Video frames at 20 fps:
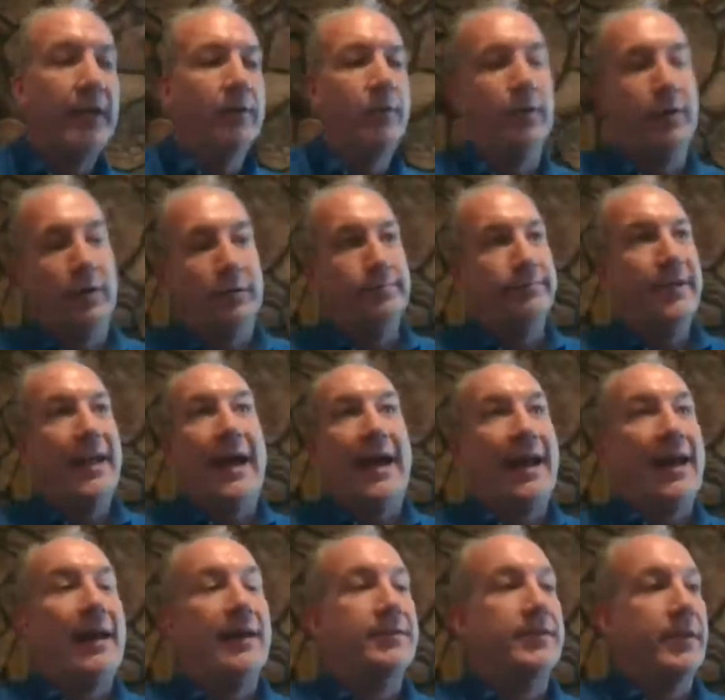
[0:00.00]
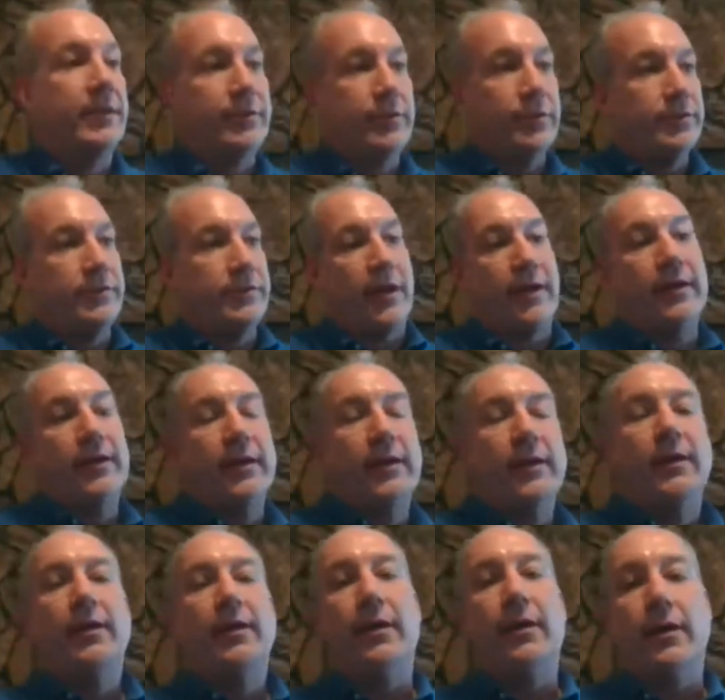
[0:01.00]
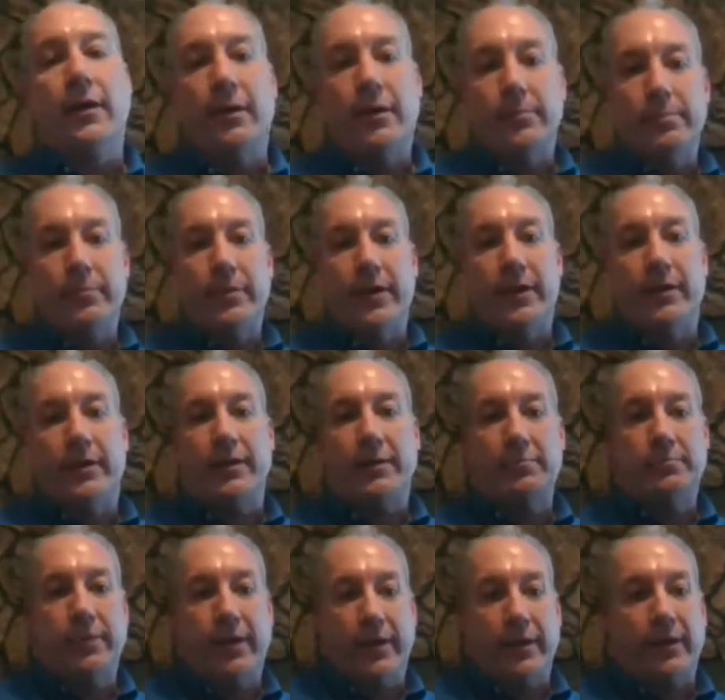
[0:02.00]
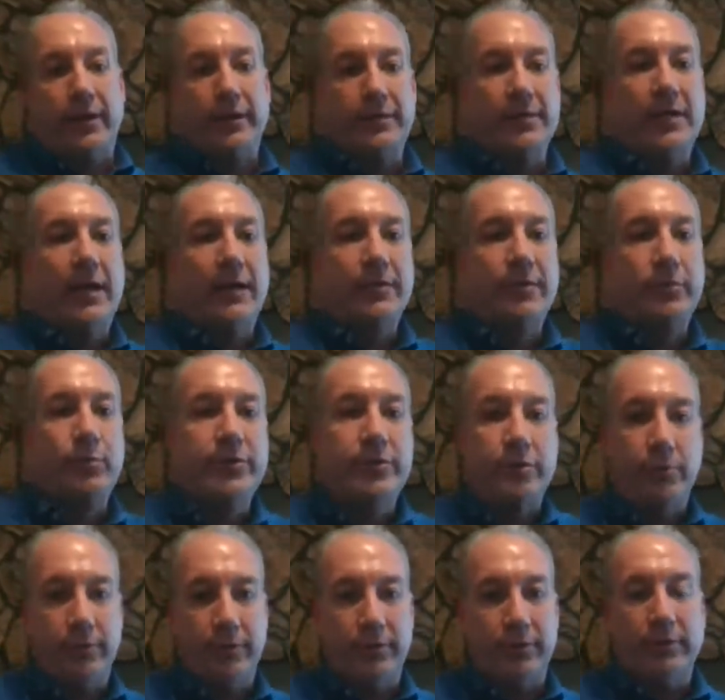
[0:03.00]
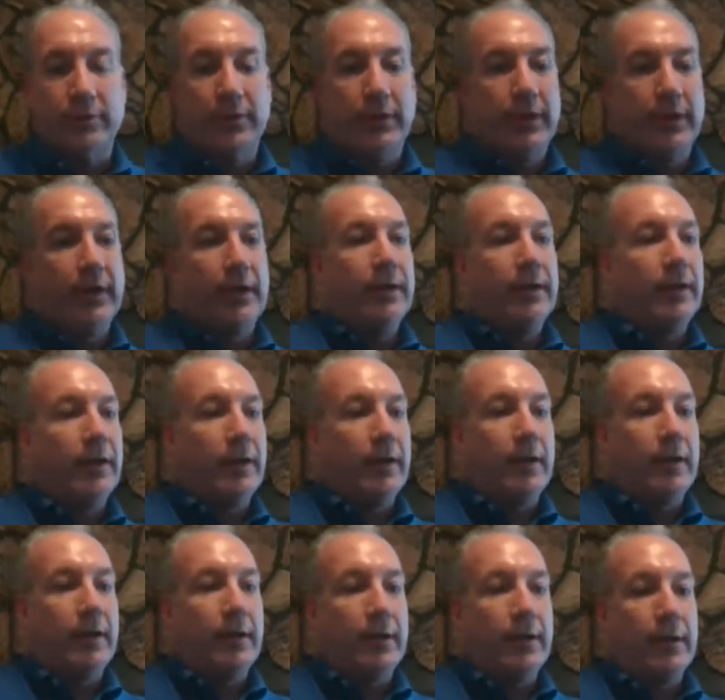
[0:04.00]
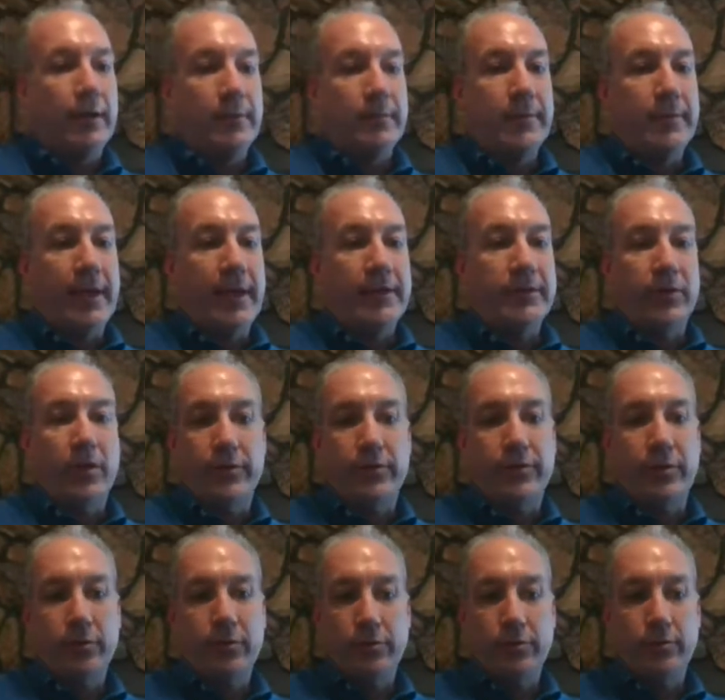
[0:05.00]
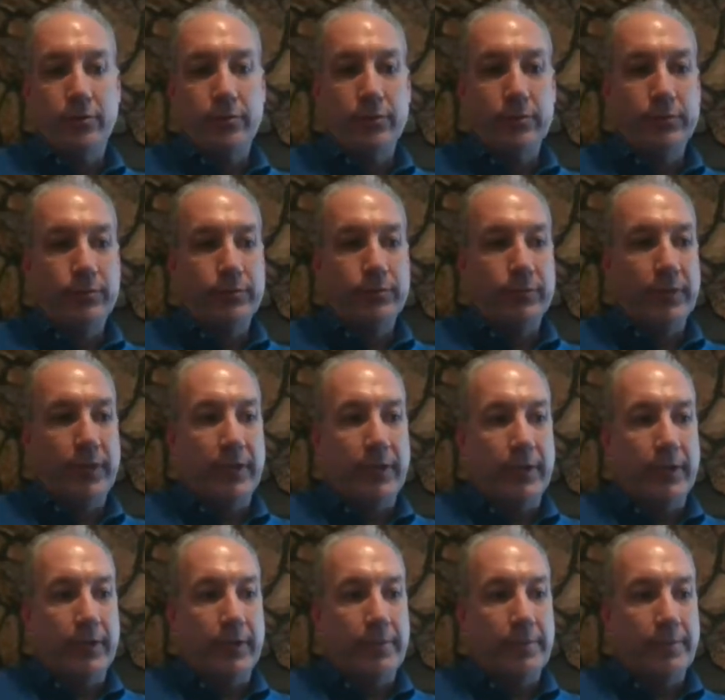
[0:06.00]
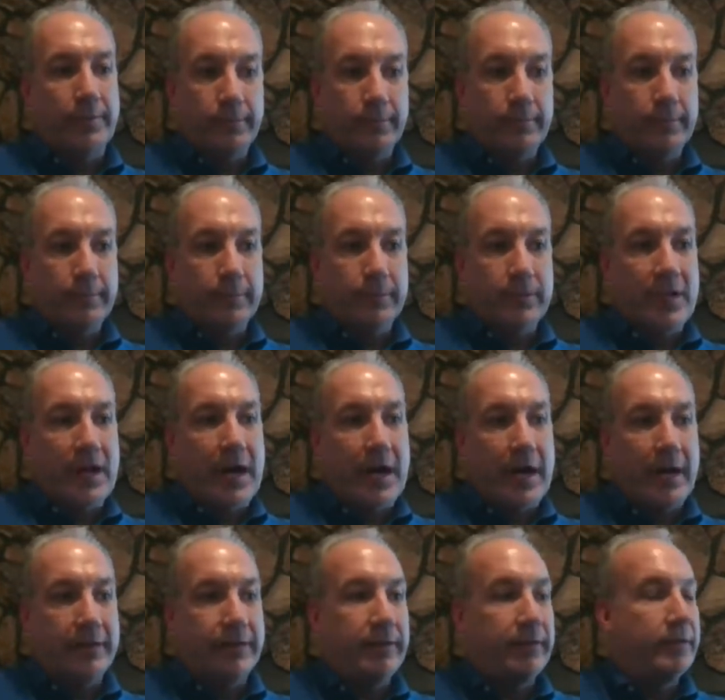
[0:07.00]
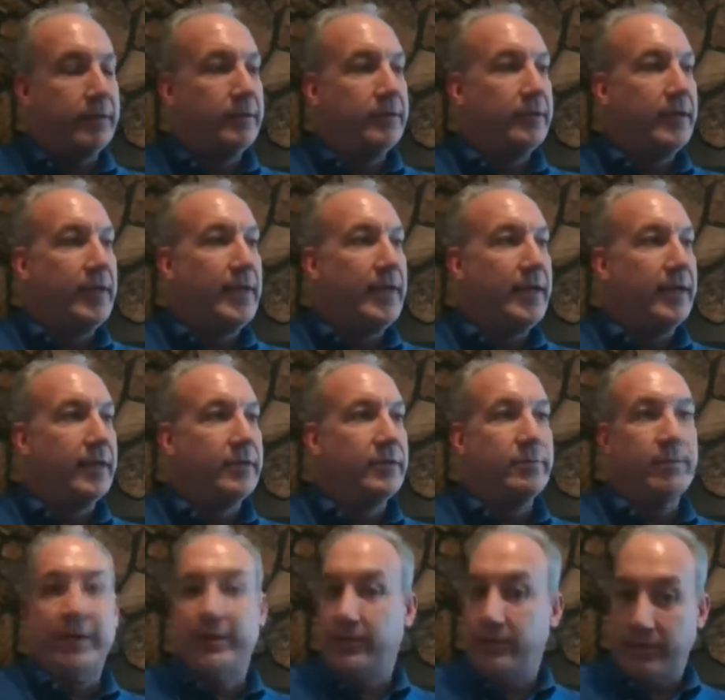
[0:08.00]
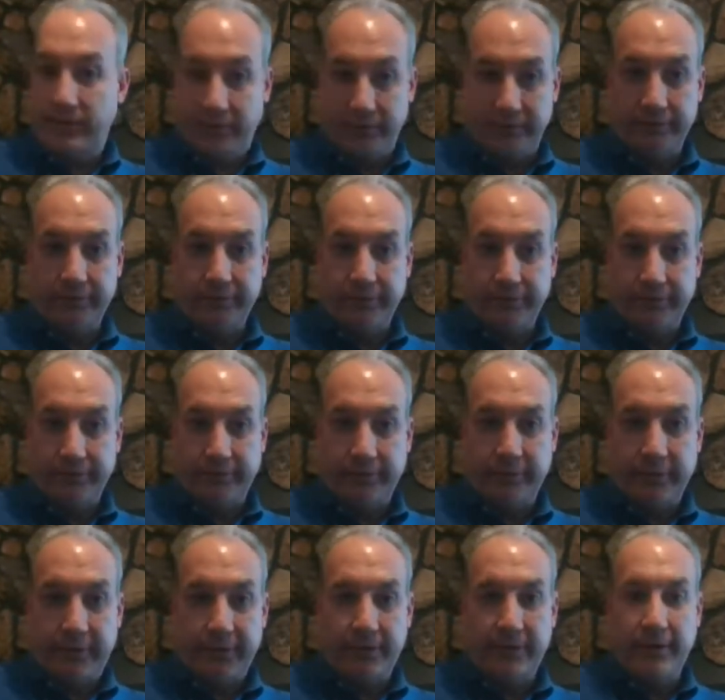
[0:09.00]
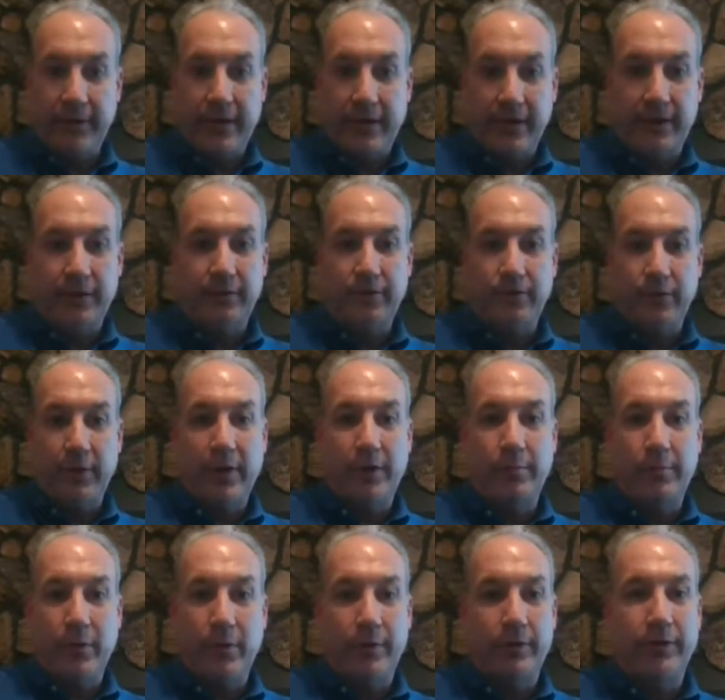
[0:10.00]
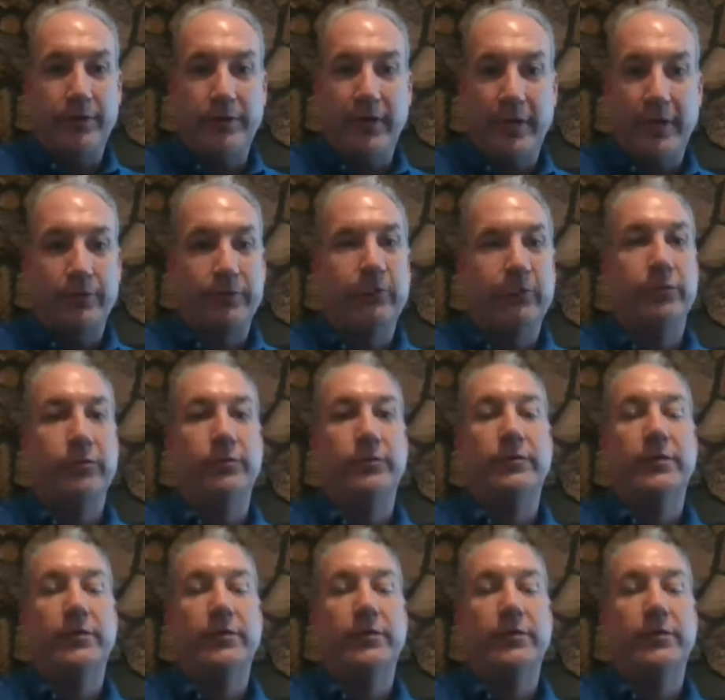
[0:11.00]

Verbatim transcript: or Cat X, I should say, um, but but it is not switchable. Um, it's also um, not inexpensive. That's kind of what it boils down to,